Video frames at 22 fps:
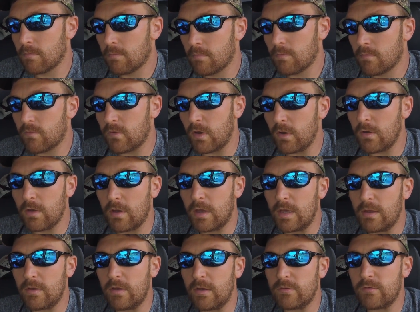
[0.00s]
So
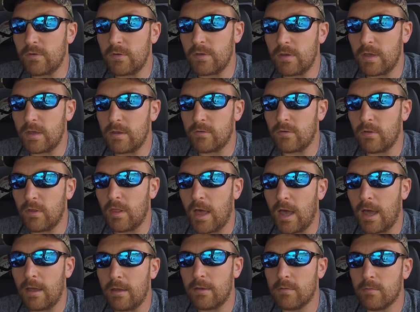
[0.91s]
it's a
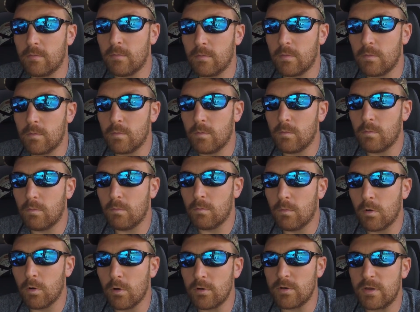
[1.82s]
lot
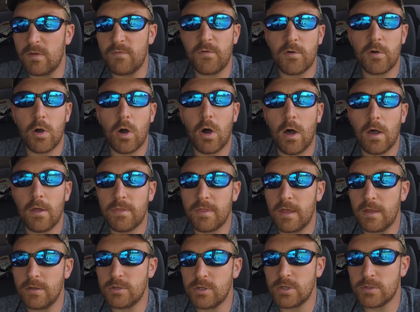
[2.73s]
more difficult
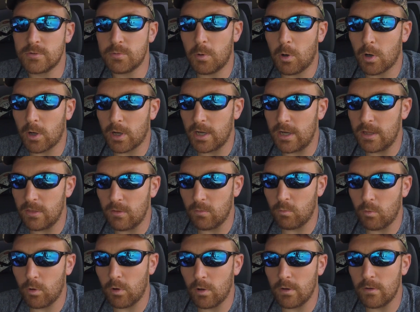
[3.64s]
than just walking in the
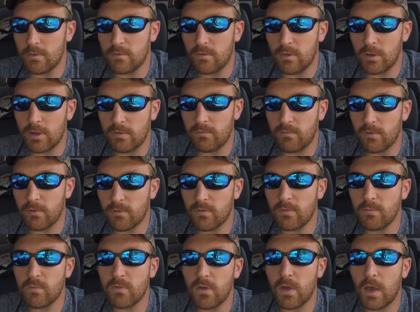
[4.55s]
woods looking for
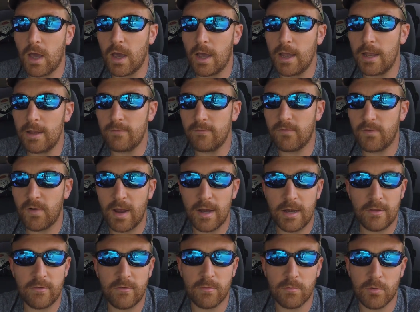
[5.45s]
some sign,
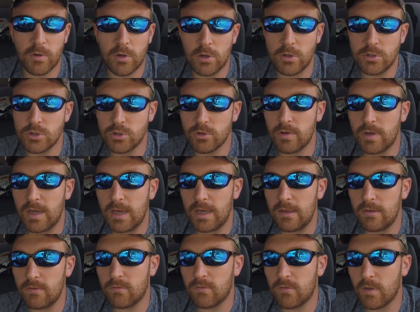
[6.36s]
finding some good
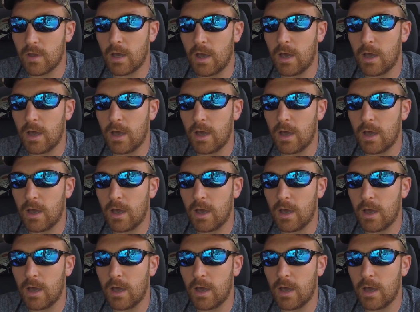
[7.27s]
trees.